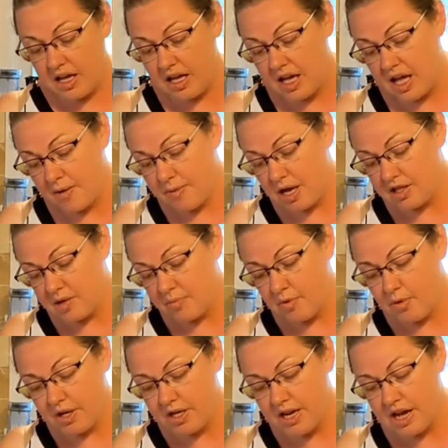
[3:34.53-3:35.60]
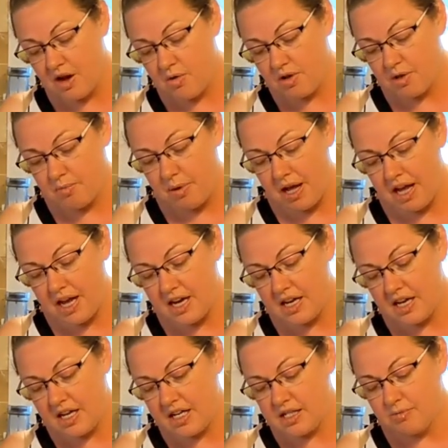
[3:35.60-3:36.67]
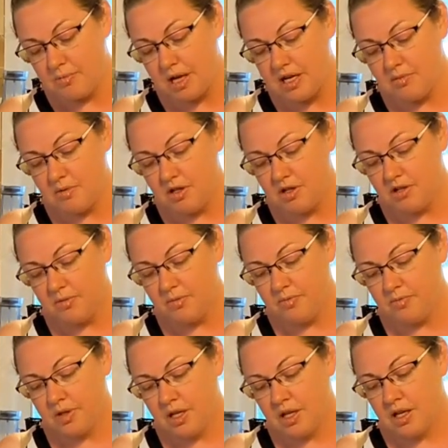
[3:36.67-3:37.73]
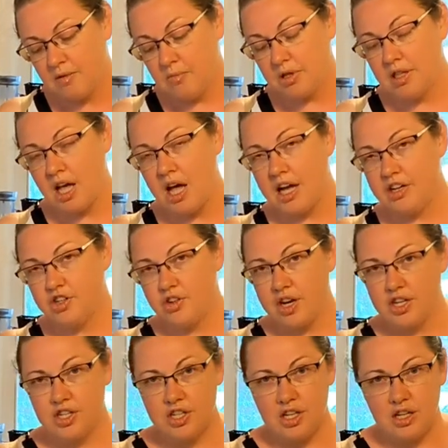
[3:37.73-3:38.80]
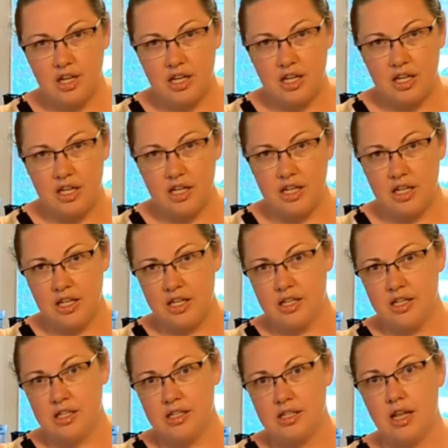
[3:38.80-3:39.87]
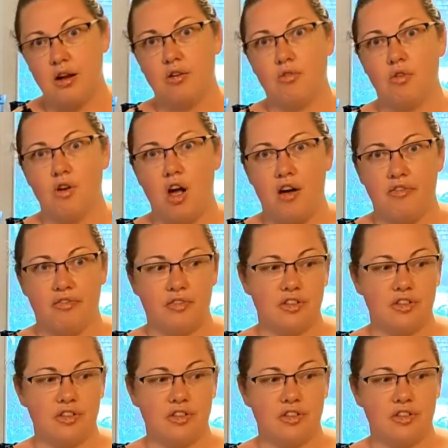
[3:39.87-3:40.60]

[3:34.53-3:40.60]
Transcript: I'm at the point now where the pain is minimal, but the hydration is rough.